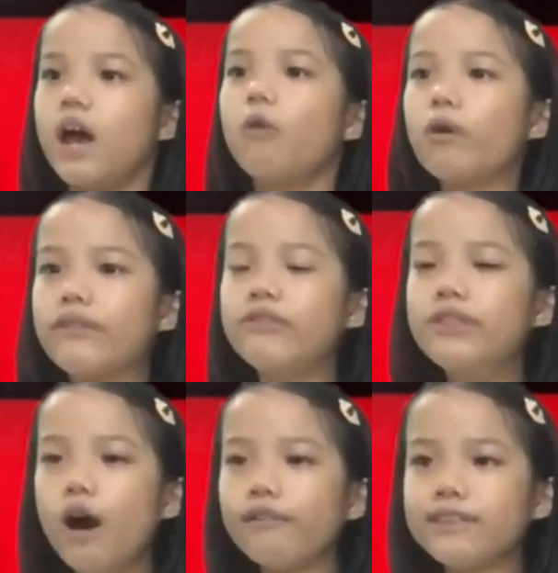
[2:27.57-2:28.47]
with
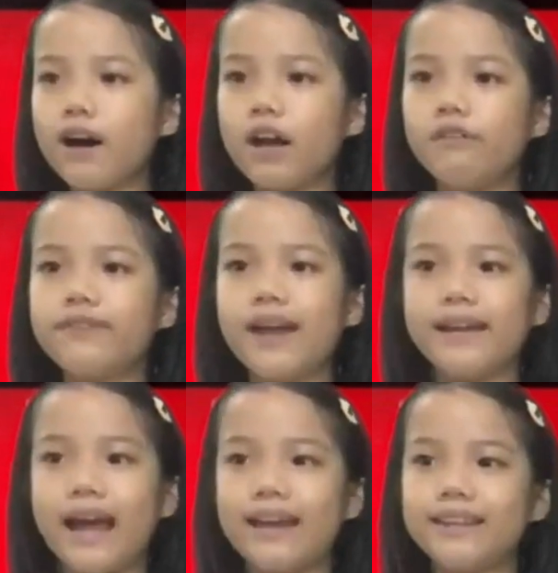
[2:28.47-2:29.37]
no thought of getting
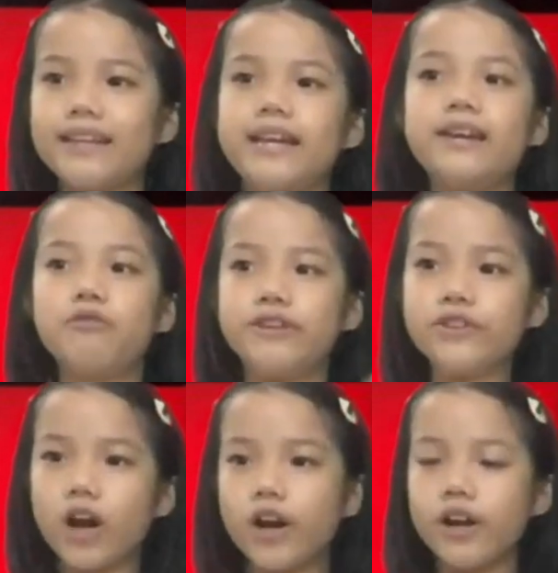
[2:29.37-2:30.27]
anything in
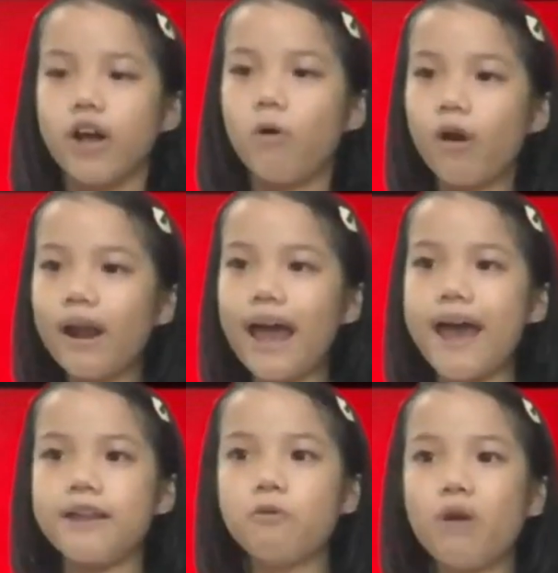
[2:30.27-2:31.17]
return or
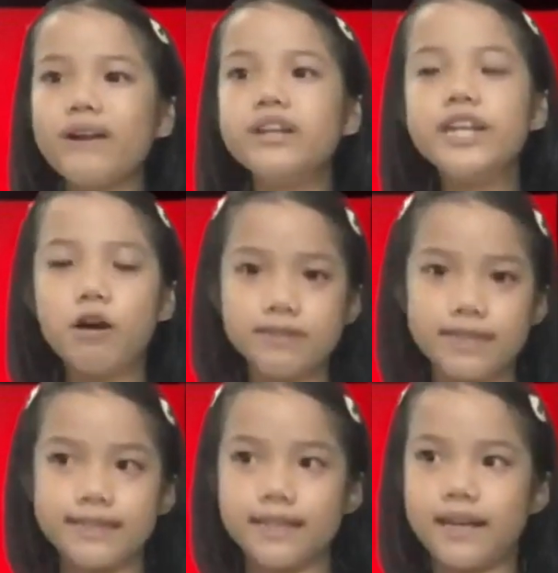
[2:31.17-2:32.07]
anyone
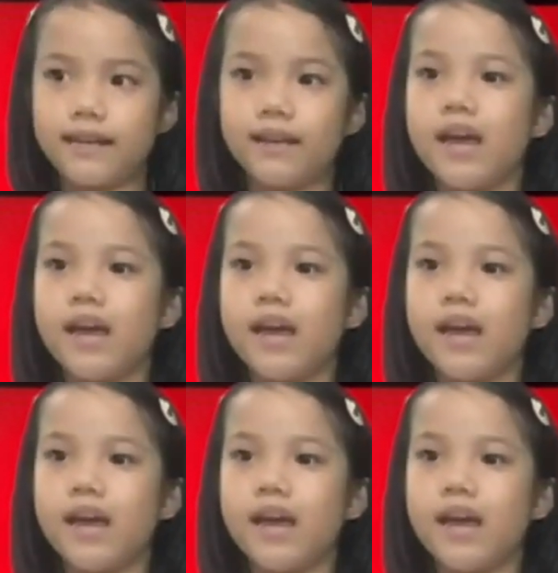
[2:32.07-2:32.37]
noticing.